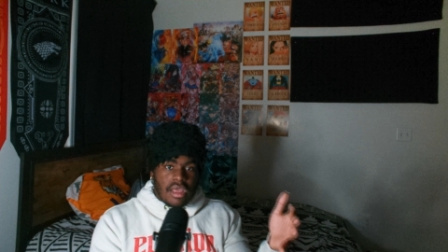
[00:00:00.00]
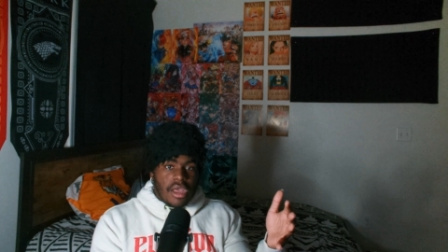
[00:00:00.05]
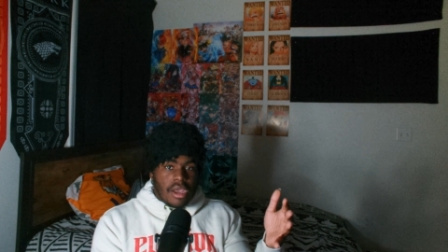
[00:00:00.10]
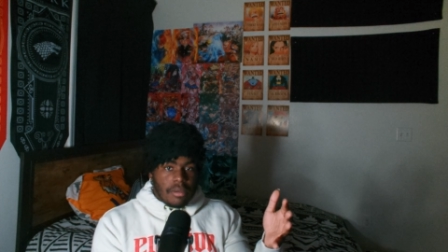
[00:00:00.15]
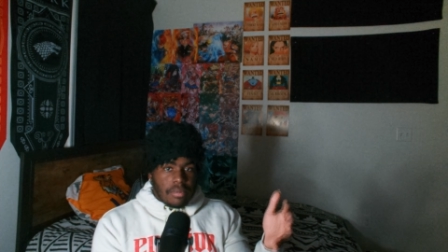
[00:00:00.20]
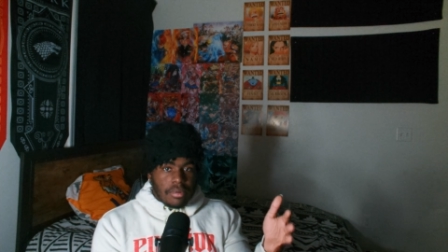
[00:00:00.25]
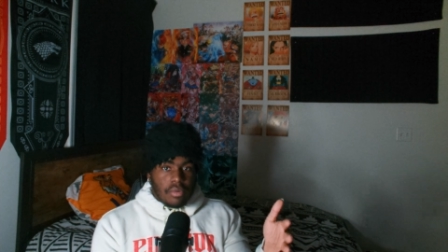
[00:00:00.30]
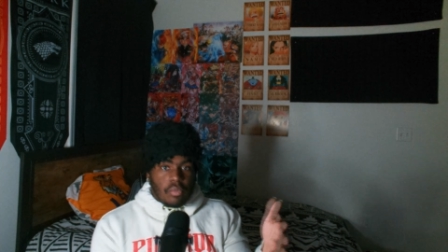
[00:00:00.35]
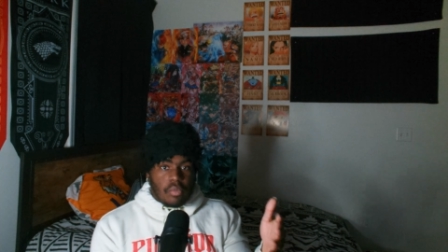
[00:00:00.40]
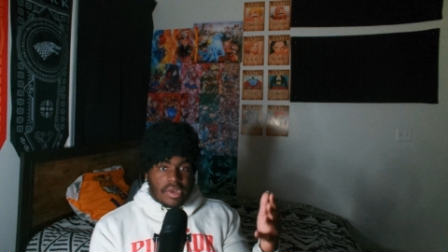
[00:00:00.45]

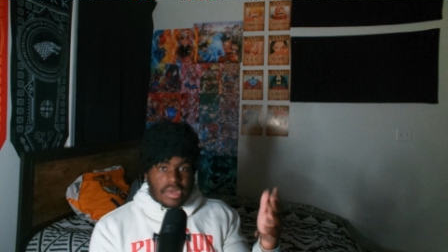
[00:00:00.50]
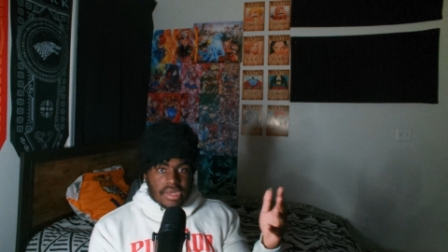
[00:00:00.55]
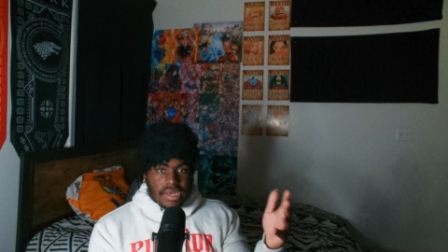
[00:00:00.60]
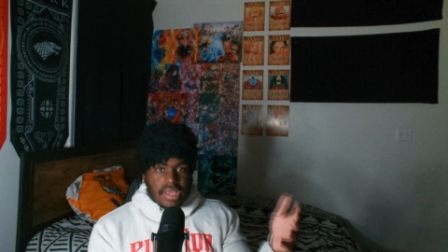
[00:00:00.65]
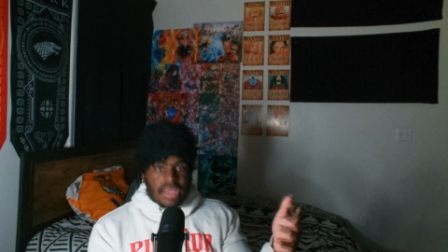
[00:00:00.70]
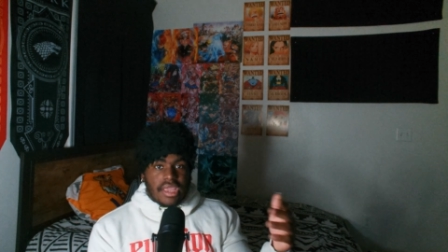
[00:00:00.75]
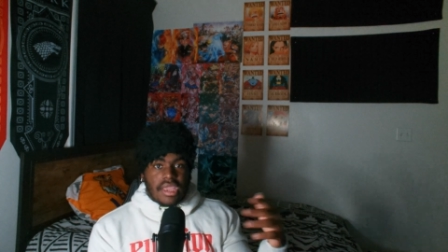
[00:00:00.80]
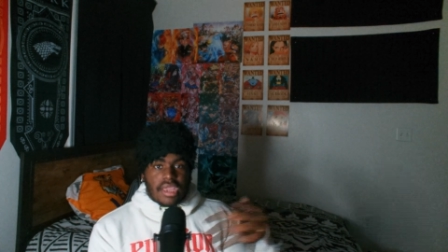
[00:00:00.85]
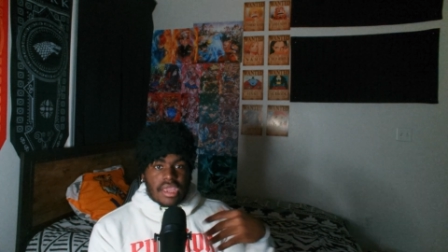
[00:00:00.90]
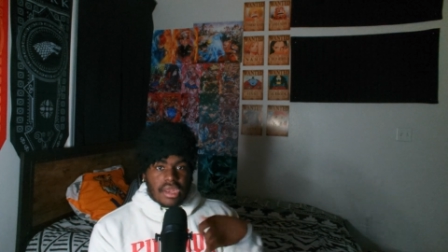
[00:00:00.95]
but we
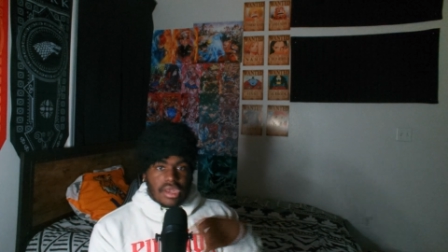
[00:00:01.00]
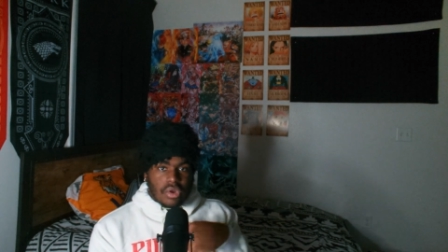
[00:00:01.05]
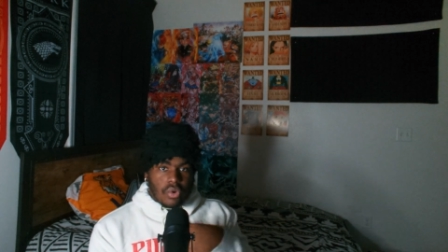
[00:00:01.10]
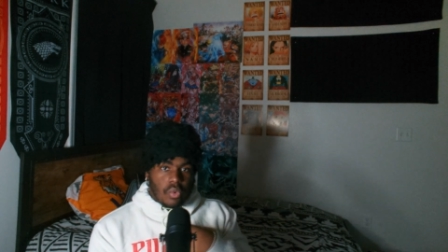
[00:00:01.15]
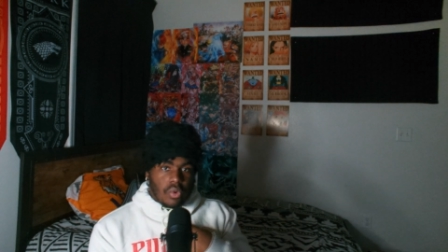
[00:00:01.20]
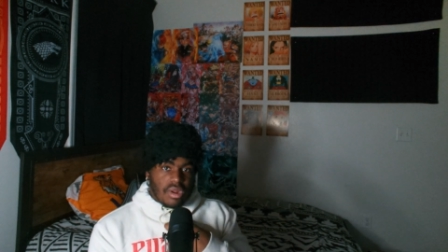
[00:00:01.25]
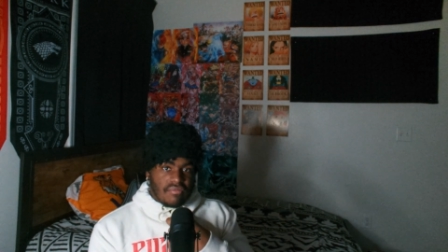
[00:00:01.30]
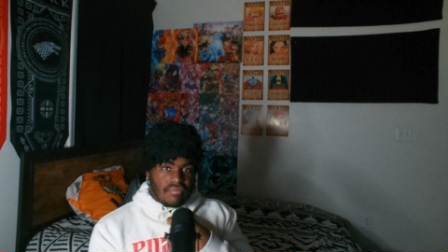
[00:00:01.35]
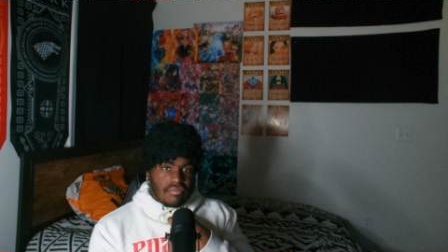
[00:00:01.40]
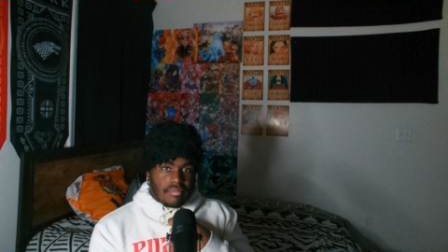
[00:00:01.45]
did get new
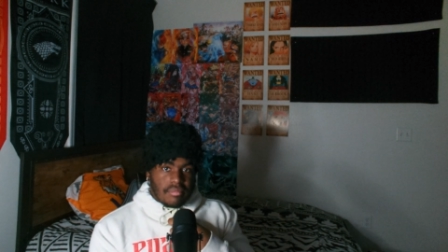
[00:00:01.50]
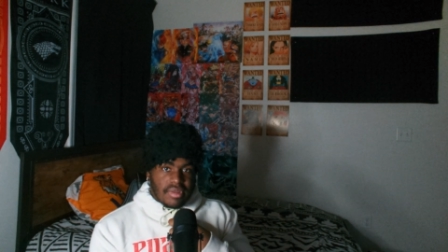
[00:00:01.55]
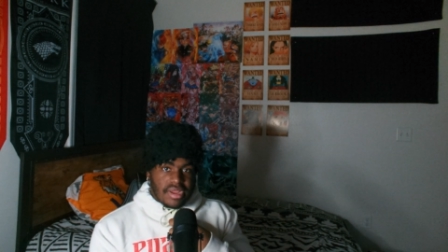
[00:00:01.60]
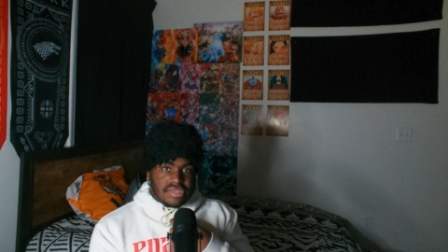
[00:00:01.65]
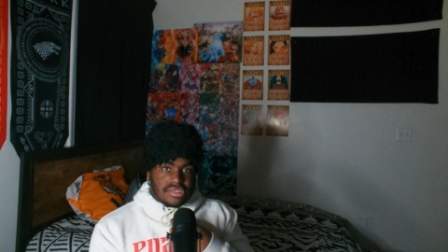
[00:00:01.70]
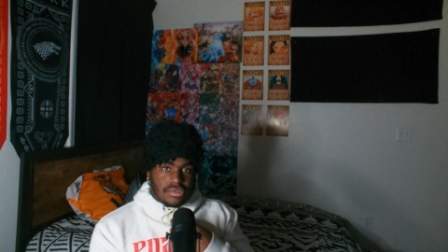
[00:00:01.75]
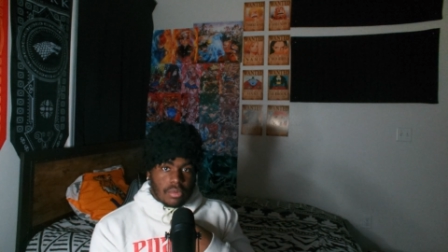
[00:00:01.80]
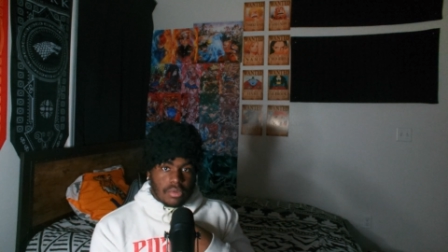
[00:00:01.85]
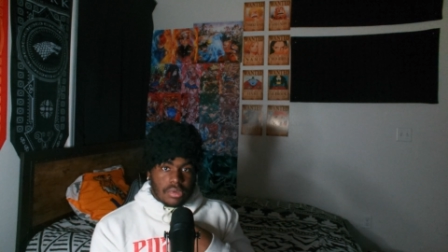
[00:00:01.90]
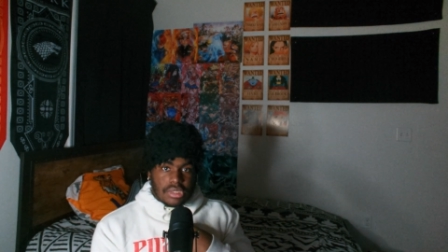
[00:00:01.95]

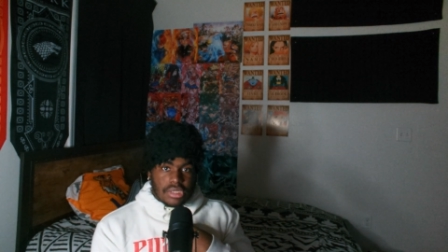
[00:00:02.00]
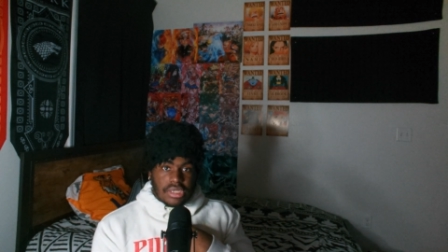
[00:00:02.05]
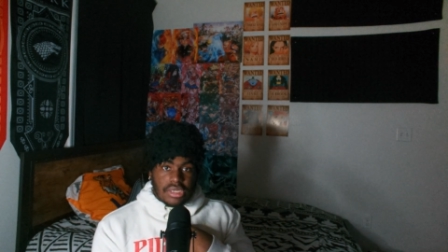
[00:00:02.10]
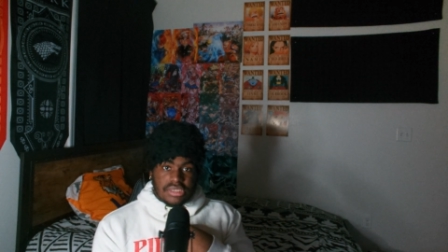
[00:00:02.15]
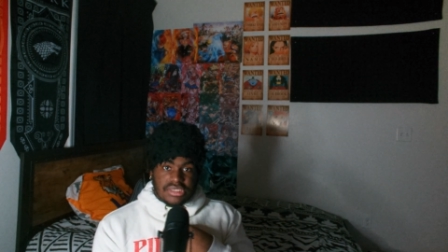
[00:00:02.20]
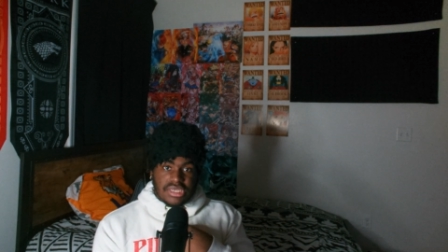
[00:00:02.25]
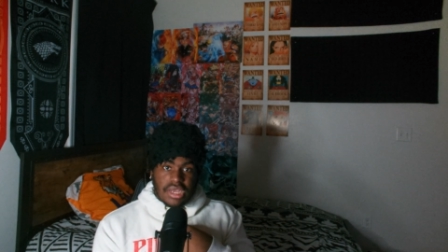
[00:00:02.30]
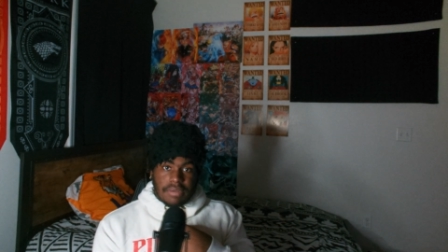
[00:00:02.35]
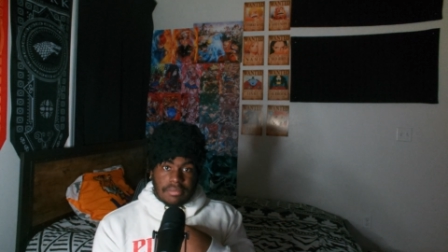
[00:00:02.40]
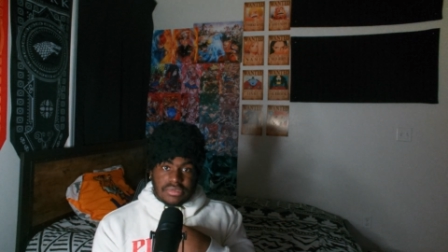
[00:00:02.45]
information within this
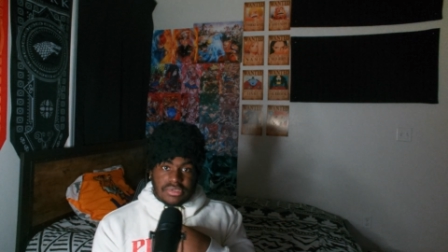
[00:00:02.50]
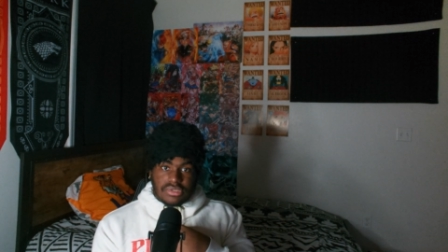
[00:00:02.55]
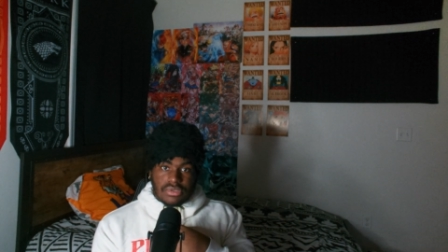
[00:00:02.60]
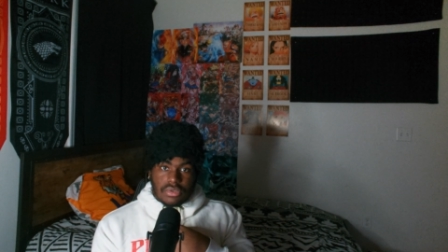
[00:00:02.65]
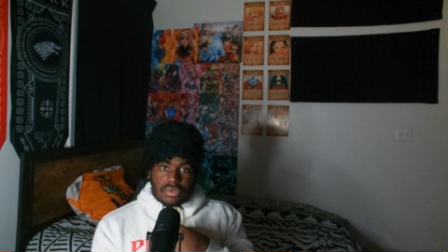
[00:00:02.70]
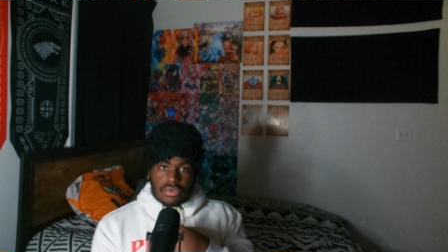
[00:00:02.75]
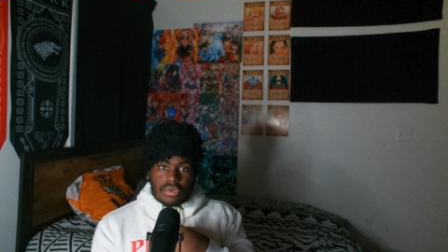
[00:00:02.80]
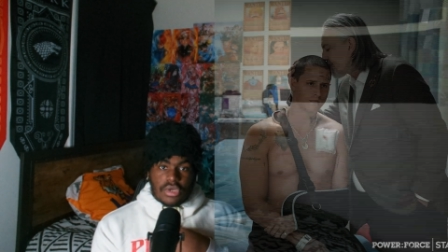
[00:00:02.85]
episode.